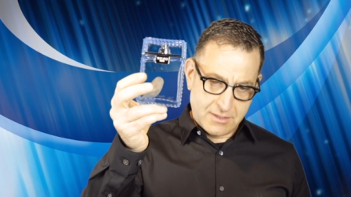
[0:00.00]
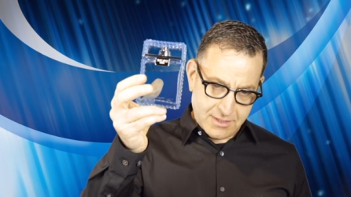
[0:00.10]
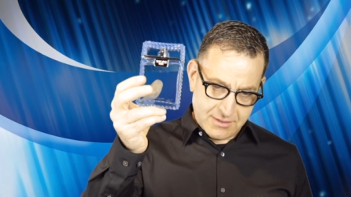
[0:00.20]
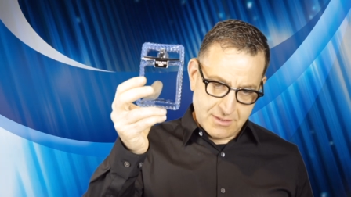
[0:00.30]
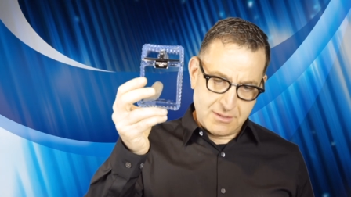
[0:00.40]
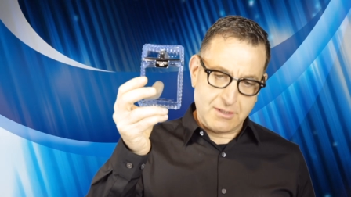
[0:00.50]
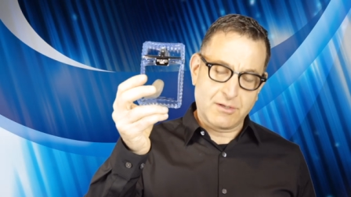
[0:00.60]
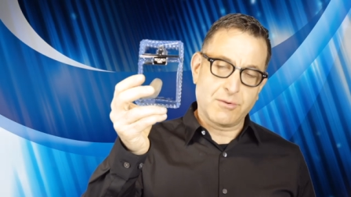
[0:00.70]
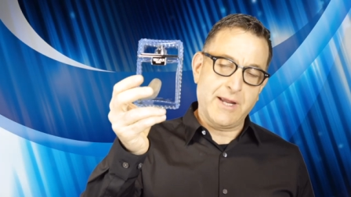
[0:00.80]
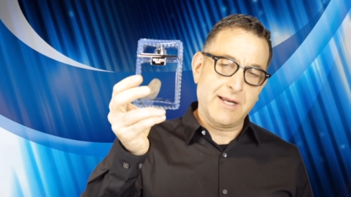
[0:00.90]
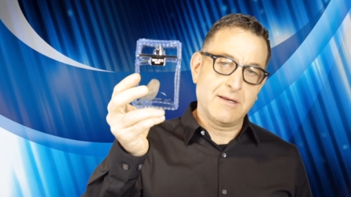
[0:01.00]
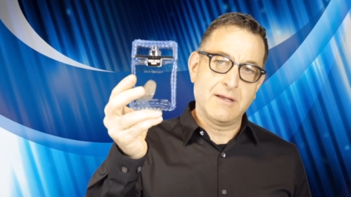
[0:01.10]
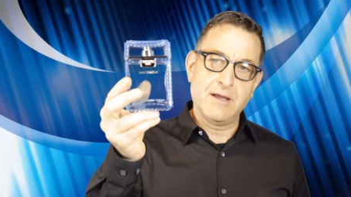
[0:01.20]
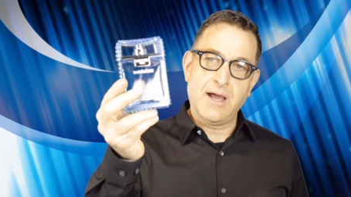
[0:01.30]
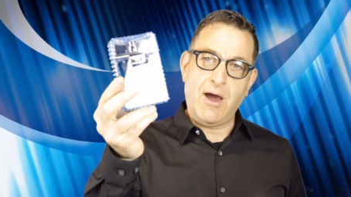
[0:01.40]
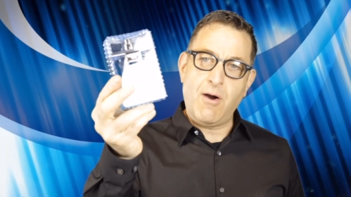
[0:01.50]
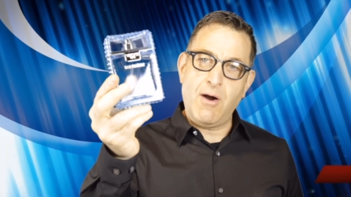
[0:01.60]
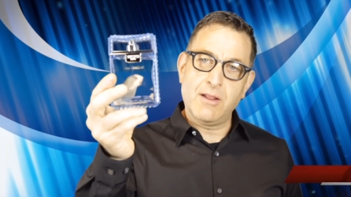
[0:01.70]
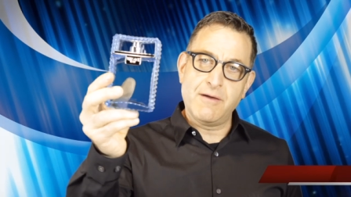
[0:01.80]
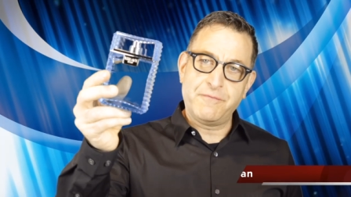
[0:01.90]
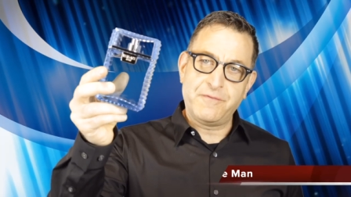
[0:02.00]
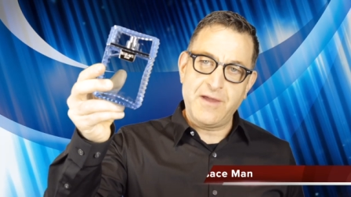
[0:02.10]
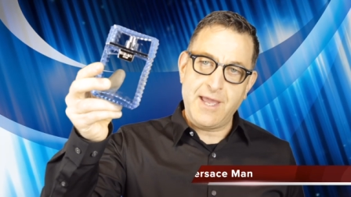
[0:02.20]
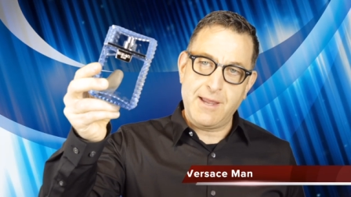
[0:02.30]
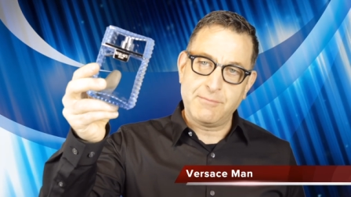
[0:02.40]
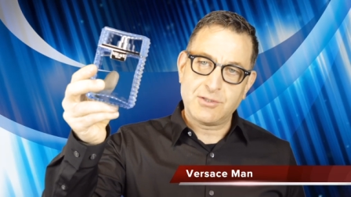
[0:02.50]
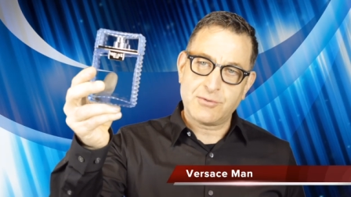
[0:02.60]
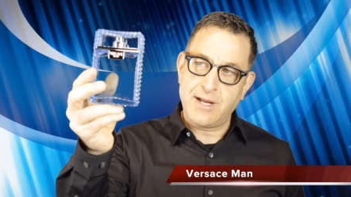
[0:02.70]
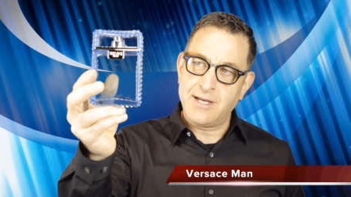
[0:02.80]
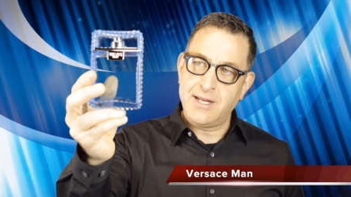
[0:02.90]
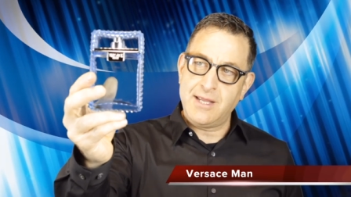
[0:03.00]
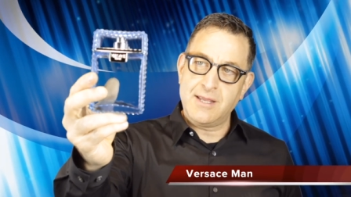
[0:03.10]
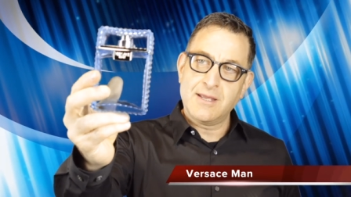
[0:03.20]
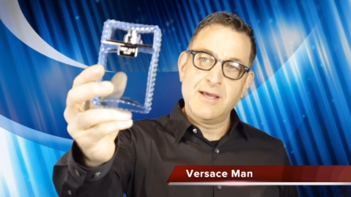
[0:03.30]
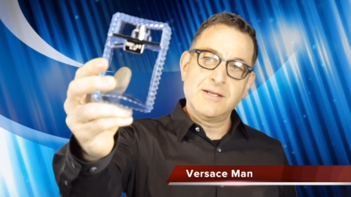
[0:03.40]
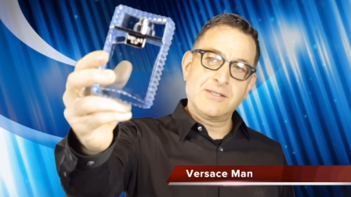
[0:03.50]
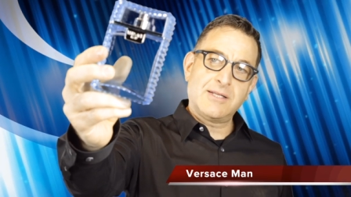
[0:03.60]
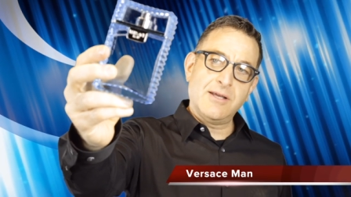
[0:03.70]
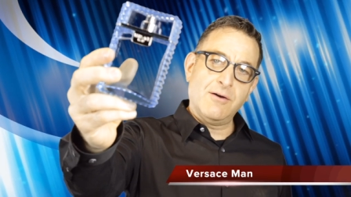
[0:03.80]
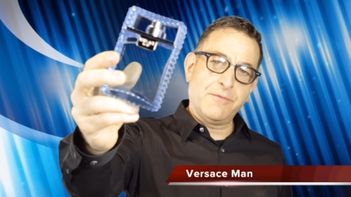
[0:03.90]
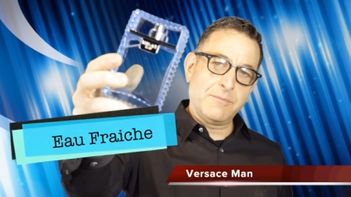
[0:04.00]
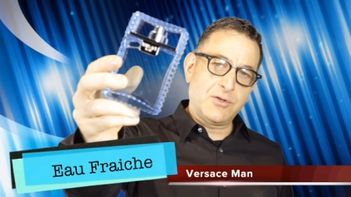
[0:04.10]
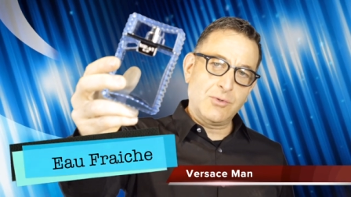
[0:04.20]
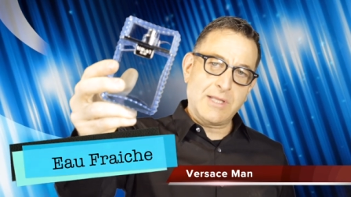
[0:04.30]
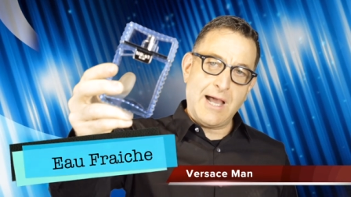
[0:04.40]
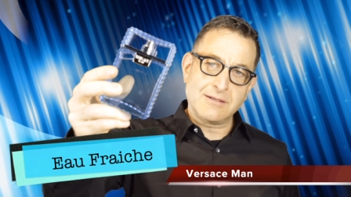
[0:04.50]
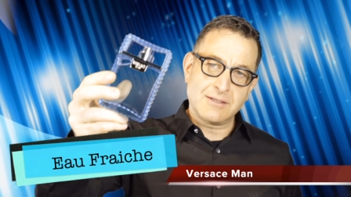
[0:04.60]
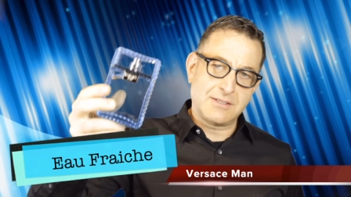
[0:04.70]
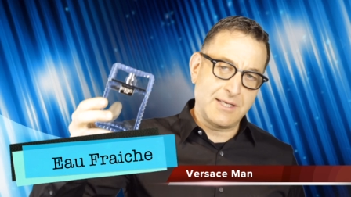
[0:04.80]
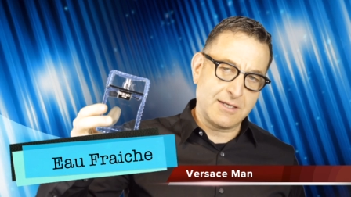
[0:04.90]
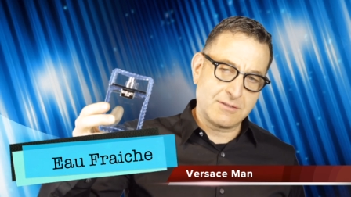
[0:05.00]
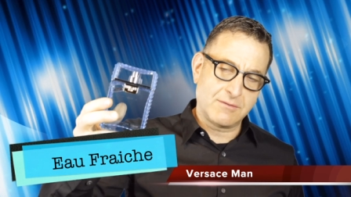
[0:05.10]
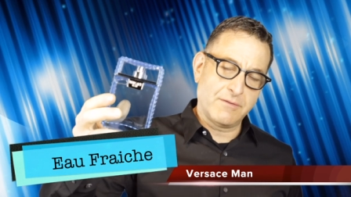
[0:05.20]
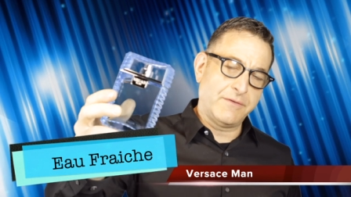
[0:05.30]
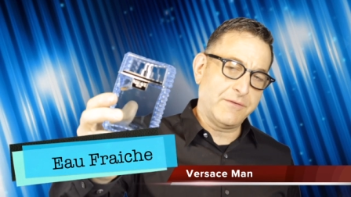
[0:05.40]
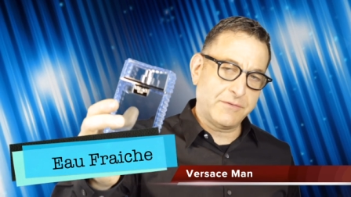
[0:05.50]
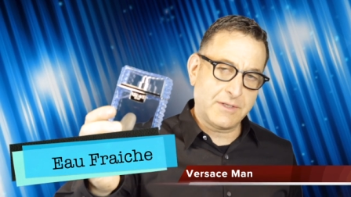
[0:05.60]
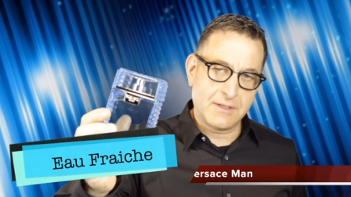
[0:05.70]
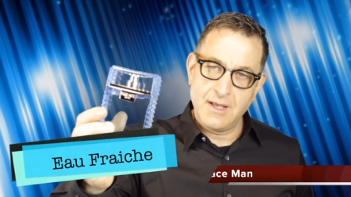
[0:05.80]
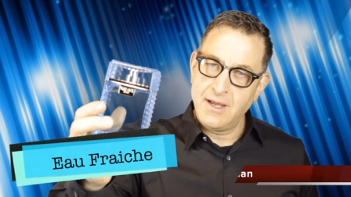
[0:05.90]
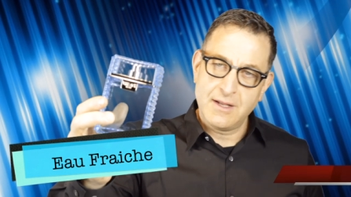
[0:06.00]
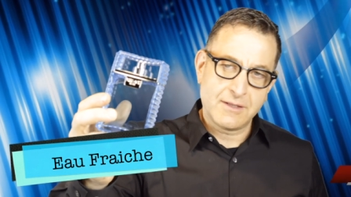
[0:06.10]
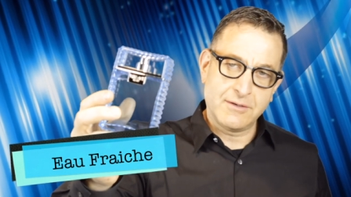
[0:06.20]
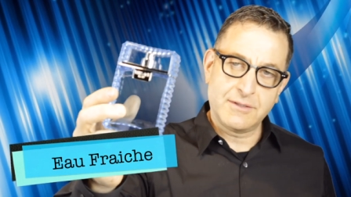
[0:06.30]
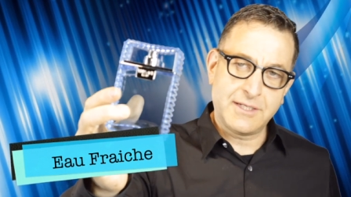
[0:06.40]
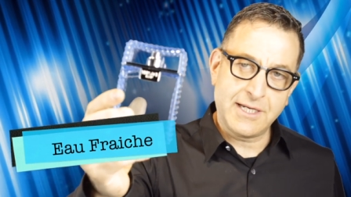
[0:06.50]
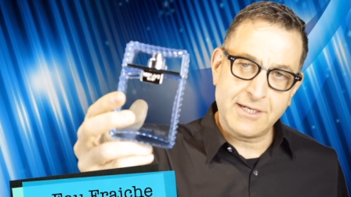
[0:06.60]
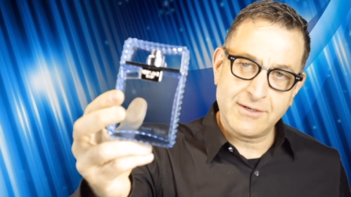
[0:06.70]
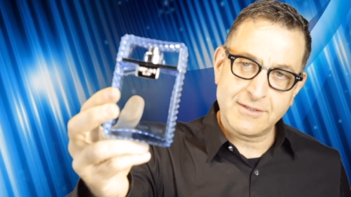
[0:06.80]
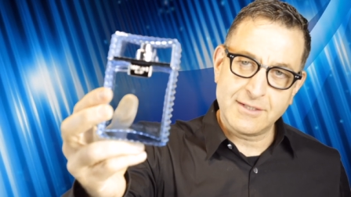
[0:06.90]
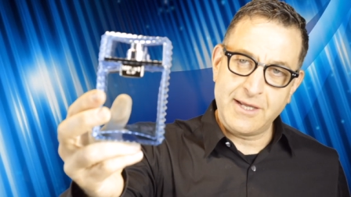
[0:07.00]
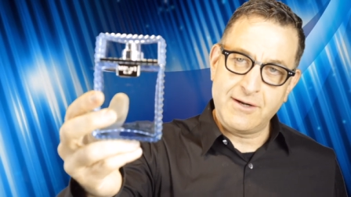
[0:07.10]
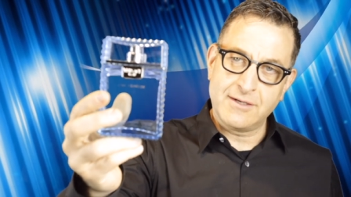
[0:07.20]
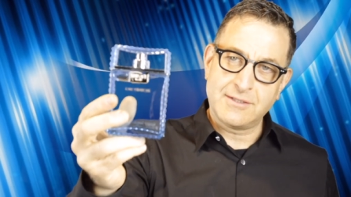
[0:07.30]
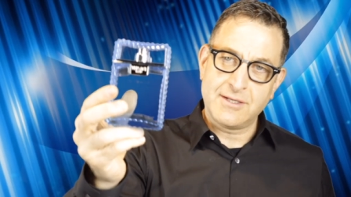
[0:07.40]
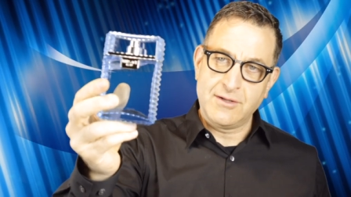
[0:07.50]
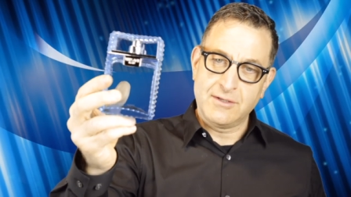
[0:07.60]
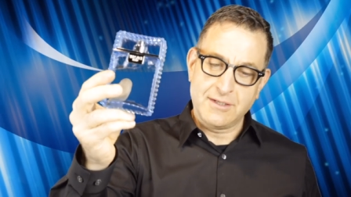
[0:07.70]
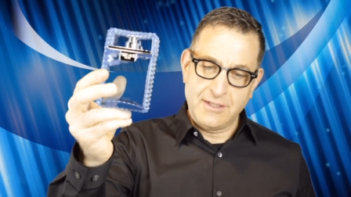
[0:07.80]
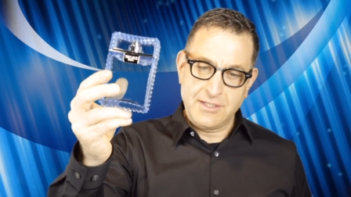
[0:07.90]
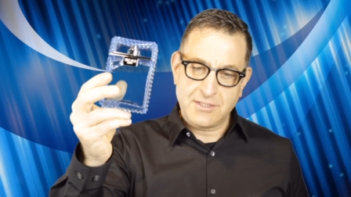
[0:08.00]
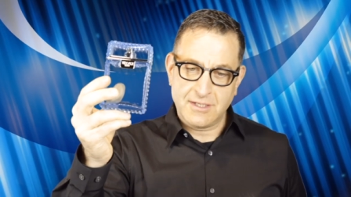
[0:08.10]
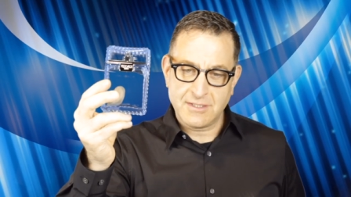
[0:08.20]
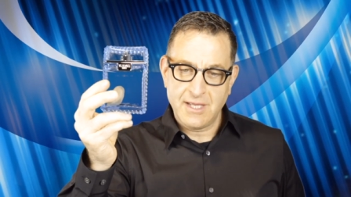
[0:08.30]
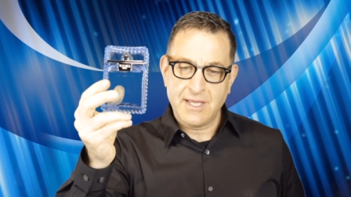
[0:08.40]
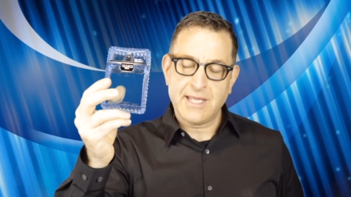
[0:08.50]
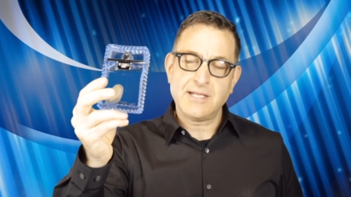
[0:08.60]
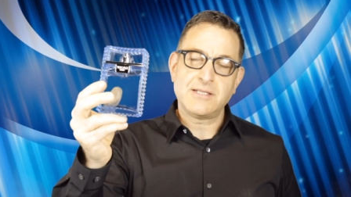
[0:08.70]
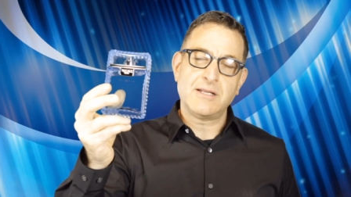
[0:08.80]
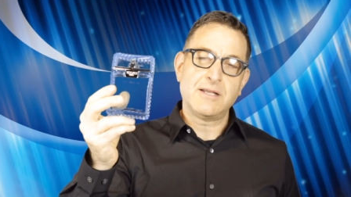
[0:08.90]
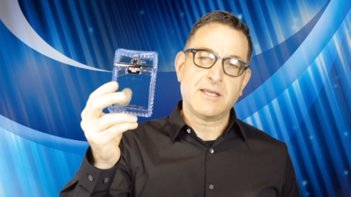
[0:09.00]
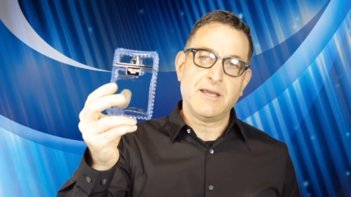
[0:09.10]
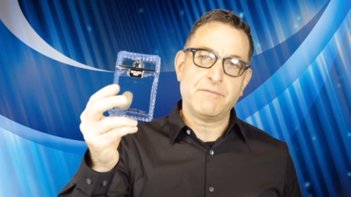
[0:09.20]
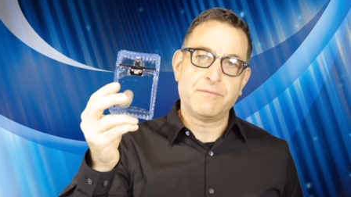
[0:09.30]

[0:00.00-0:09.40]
This is a great Hall of Fame trending, still from two thousand six, fifteen, thirteen years later, still delicious, easy to get